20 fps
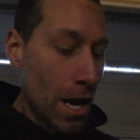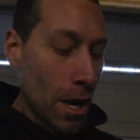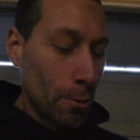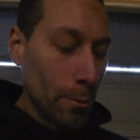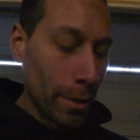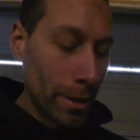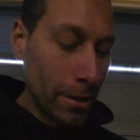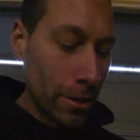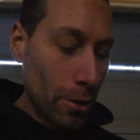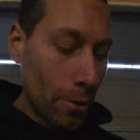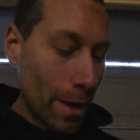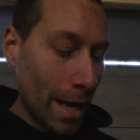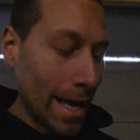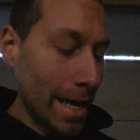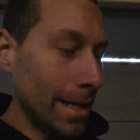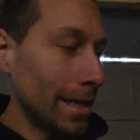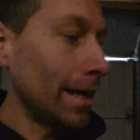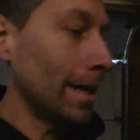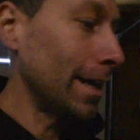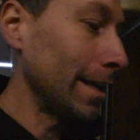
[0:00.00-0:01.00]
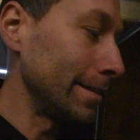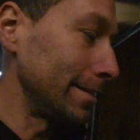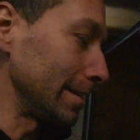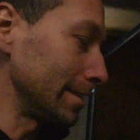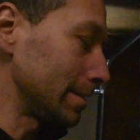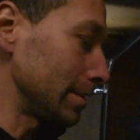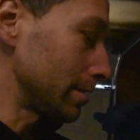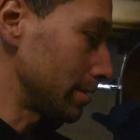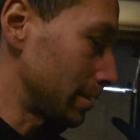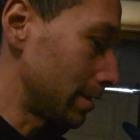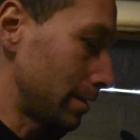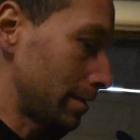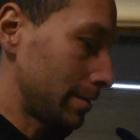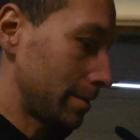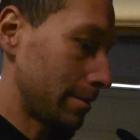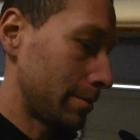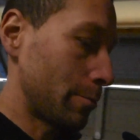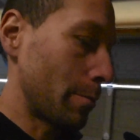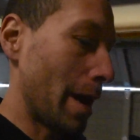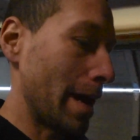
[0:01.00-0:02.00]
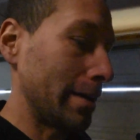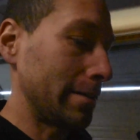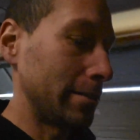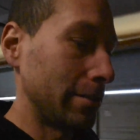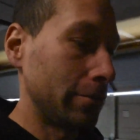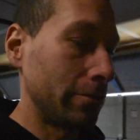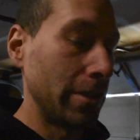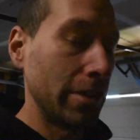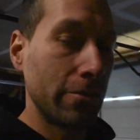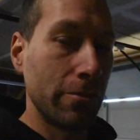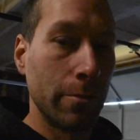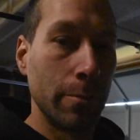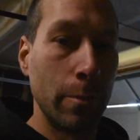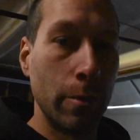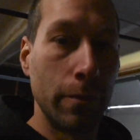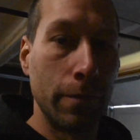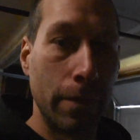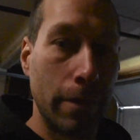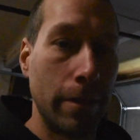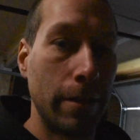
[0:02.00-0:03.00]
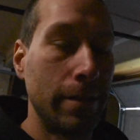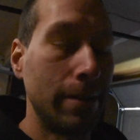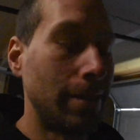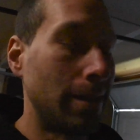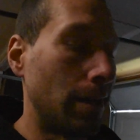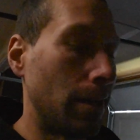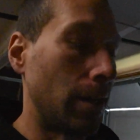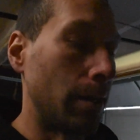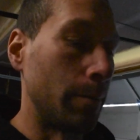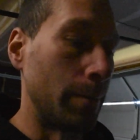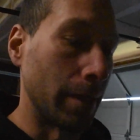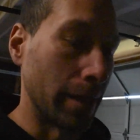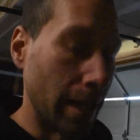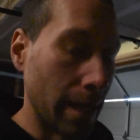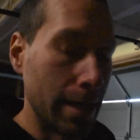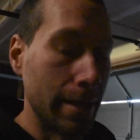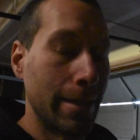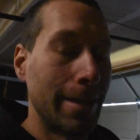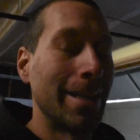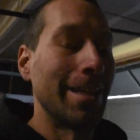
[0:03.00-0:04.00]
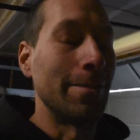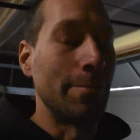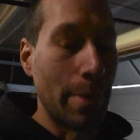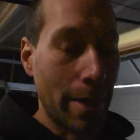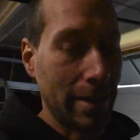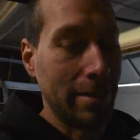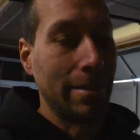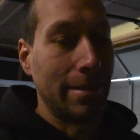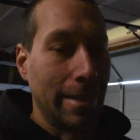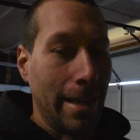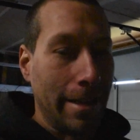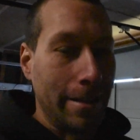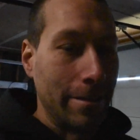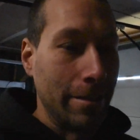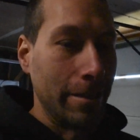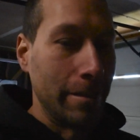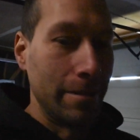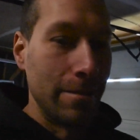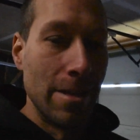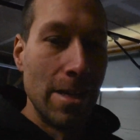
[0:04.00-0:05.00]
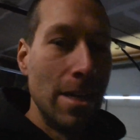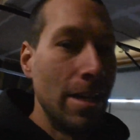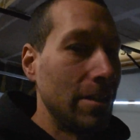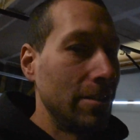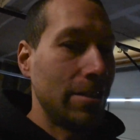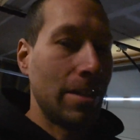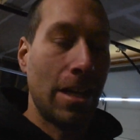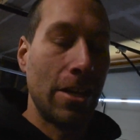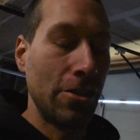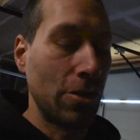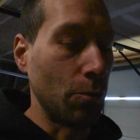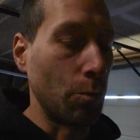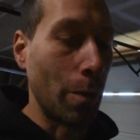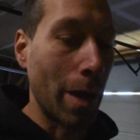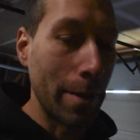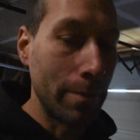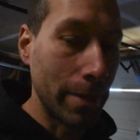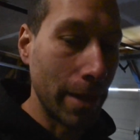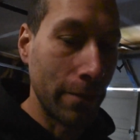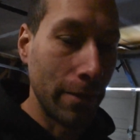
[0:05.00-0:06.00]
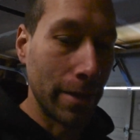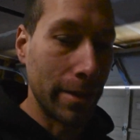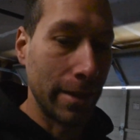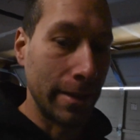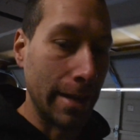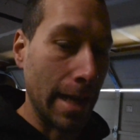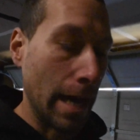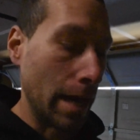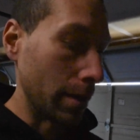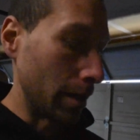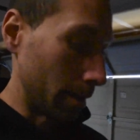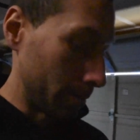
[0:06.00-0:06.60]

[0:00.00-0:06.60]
We're gonna go ahead. I did the wax and grease remover again as best as I could. Kind of just wiped everything down.